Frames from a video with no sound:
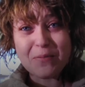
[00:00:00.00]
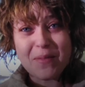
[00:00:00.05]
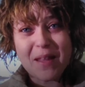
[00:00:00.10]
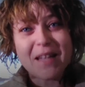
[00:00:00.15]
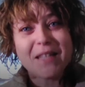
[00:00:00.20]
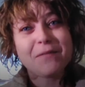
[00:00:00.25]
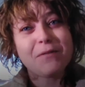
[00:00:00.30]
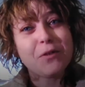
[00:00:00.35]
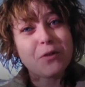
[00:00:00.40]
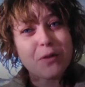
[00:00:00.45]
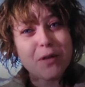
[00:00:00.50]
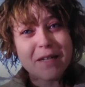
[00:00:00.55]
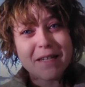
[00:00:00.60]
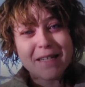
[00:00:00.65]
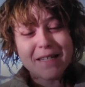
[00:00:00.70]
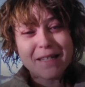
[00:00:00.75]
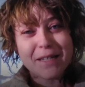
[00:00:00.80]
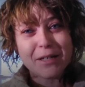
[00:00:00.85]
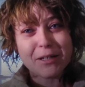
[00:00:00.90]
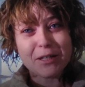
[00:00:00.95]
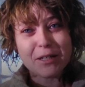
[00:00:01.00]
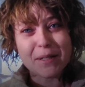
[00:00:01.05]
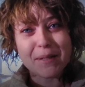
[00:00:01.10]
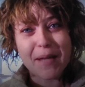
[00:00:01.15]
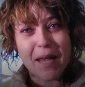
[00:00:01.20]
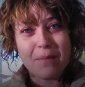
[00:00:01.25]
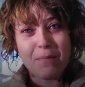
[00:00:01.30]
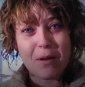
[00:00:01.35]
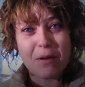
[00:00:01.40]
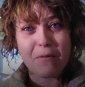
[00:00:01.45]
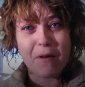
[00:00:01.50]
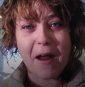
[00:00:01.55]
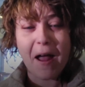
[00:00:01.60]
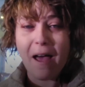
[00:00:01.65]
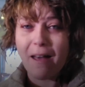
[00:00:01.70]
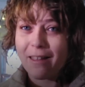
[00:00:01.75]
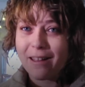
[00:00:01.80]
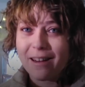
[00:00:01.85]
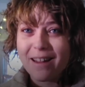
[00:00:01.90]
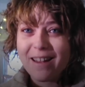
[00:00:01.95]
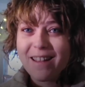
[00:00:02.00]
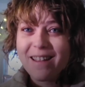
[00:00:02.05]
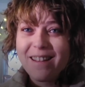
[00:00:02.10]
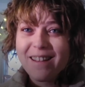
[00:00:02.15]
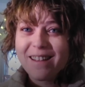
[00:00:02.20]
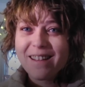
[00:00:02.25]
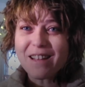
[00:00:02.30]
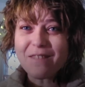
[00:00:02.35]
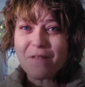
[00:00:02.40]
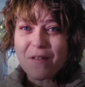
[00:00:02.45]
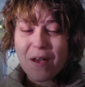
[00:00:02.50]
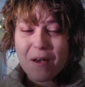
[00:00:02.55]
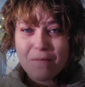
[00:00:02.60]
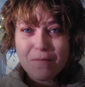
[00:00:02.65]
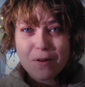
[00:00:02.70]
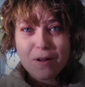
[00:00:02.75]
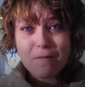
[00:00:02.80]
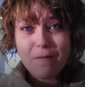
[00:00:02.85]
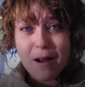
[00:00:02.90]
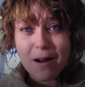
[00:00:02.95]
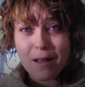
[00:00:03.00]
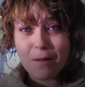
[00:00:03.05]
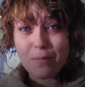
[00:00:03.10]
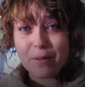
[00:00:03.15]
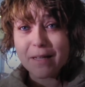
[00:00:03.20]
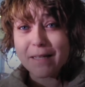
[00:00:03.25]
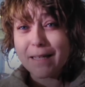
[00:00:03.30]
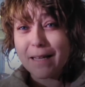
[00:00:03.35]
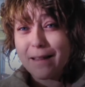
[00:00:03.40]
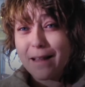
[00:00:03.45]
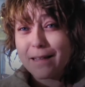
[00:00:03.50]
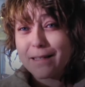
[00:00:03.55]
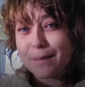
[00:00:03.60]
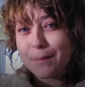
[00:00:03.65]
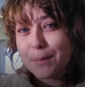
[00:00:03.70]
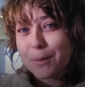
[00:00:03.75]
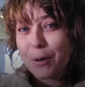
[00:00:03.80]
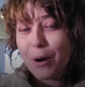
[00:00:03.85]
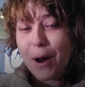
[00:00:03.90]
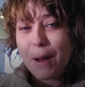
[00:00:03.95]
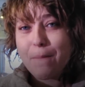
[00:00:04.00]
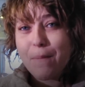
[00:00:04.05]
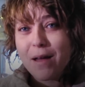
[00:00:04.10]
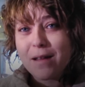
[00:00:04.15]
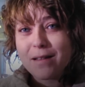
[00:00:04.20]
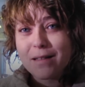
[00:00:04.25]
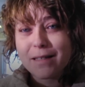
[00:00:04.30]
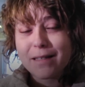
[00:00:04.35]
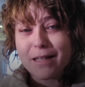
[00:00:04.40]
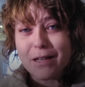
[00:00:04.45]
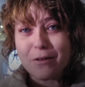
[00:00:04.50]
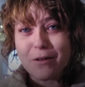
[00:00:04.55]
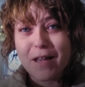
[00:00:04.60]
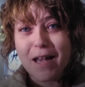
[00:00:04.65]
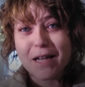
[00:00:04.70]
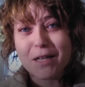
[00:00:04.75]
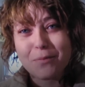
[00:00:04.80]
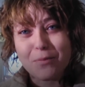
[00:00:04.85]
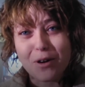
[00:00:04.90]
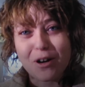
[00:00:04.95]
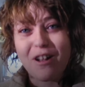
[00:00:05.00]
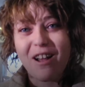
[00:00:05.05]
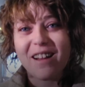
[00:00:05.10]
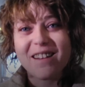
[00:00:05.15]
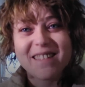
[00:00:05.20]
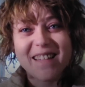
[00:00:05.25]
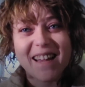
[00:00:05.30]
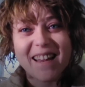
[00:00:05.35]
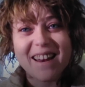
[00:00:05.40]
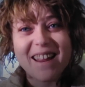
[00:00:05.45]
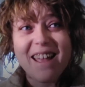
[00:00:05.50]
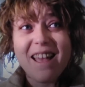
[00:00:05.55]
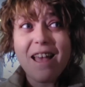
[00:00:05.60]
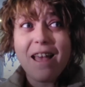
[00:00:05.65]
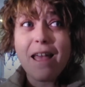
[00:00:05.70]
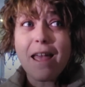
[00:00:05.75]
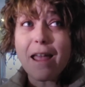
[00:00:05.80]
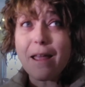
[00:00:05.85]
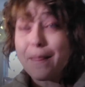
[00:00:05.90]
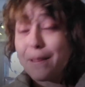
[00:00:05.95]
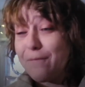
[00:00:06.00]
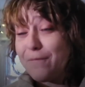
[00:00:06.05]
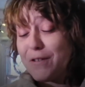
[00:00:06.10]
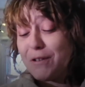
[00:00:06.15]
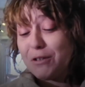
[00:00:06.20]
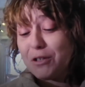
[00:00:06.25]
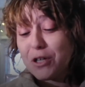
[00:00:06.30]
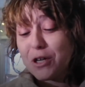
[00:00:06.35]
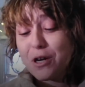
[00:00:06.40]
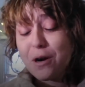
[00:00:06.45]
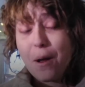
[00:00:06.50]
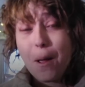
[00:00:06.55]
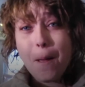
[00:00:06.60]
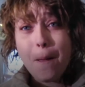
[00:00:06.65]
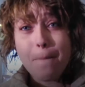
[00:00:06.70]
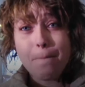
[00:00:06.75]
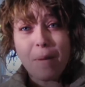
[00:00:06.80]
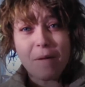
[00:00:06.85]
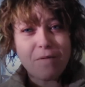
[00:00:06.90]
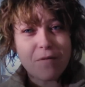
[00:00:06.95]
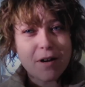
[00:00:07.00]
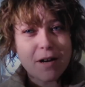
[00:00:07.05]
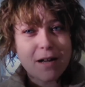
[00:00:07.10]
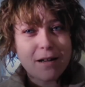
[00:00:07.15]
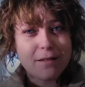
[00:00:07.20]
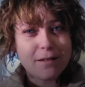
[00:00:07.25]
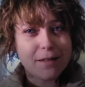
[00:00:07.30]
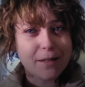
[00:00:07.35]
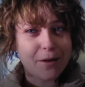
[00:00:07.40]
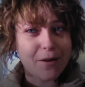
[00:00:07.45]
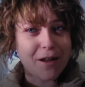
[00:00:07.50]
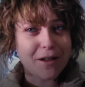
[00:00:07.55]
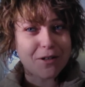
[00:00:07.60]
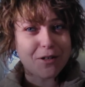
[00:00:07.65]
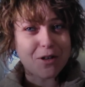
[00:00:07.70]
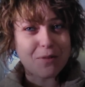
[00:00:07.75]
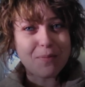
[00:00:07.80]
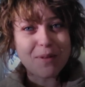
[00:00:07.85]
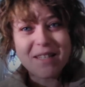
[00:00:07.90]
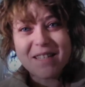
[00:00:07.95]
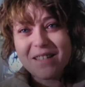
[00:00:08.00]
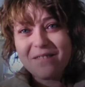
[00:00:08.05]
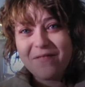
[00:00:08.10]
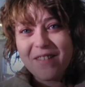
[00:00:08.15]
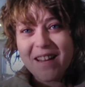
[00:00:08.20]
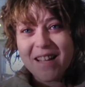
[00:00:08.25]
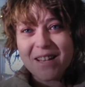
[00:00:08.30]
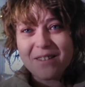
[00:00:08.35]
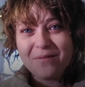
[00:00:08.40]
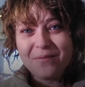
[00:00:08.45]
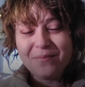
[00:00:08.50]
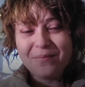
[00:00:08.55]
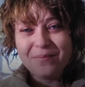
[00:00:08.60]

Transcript: Thanks for joining us here on Escaping Reality. If you haven't already, please hit that subscribe button so you can catch more content in the future. But for now, let's go ahead and jump into the video.